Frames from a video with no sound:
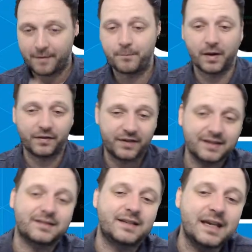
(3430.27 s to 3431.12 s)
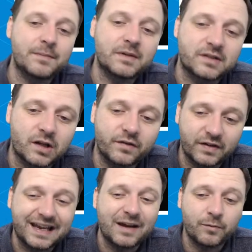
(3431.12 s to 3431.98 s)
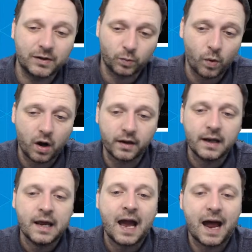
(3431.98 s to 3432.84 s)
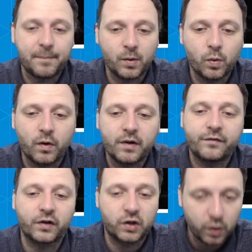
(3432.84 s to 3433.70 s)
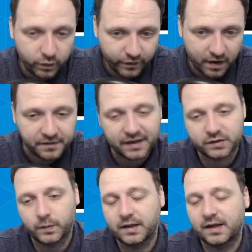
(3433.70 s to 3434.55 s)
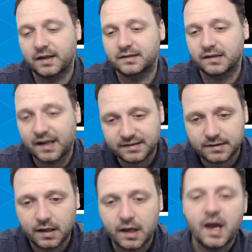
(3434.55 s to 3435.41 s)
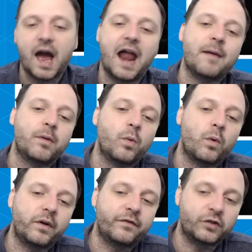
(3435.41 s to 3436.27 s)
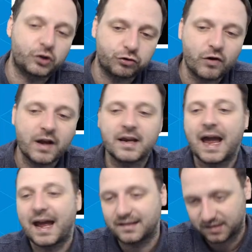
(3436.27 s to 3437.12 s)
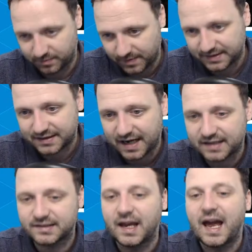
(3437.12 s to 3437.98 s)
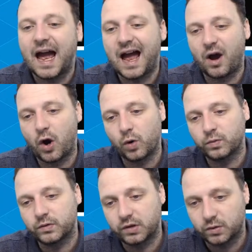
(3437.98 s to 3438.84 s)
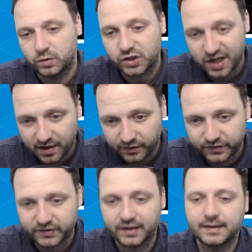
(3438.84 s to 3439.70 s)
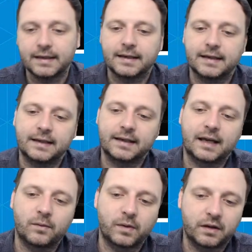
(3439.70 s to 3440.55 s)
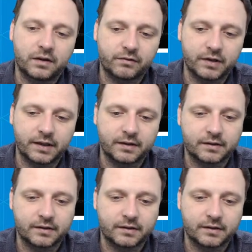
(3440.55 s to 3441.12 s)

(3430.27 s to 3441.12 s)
But this team is solid for game week 1. I'd be worried for Kufal next week against Leicester. And I'd be worried for Trent and Tomiskas at home to Chelsea in game week 3.